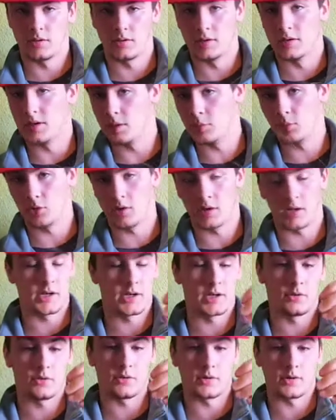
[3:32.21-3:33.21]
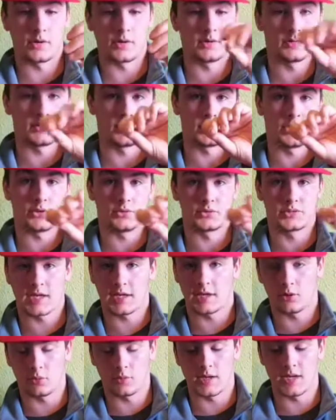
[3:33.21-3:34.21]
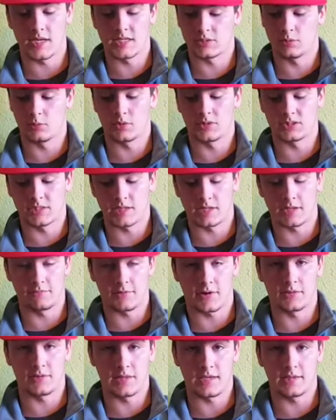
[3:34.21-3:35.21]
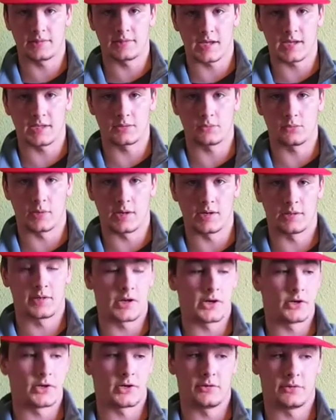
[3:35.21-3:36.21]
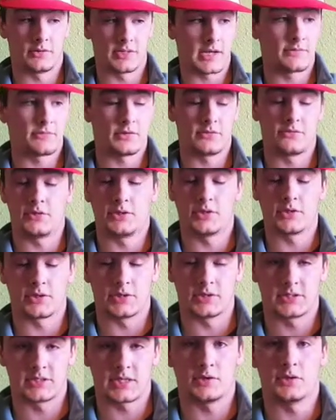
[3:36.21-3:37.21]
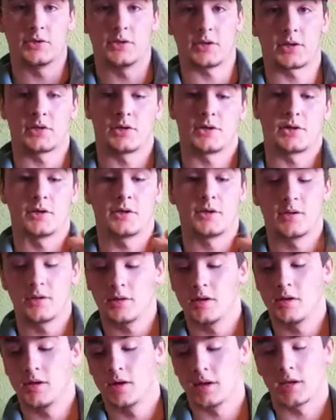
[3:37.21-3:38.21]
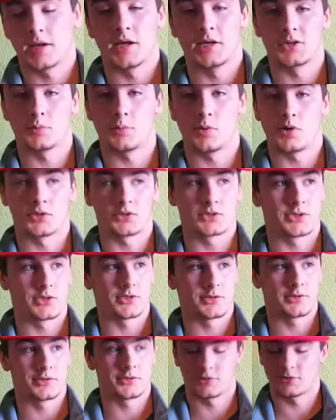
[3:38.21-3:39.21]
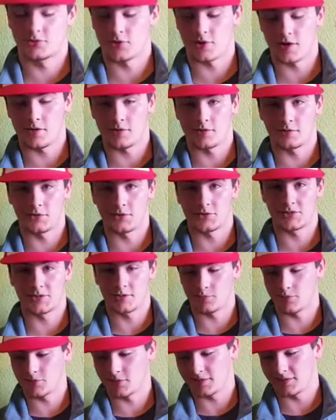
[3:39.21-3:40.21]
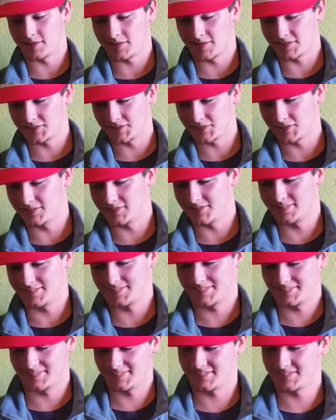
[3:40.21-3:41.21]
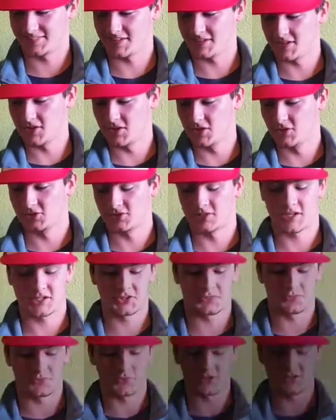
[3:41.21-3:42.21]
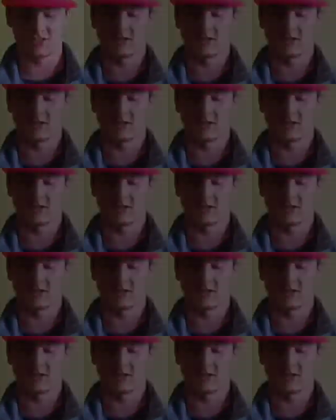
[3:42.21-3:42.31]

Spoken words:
nibble on it or, you know, take it away. And then once they finally hit that right there, you're going to definitely feel it. You're going to set the hook and you're going to catch a monster trout or something like that. So that's your first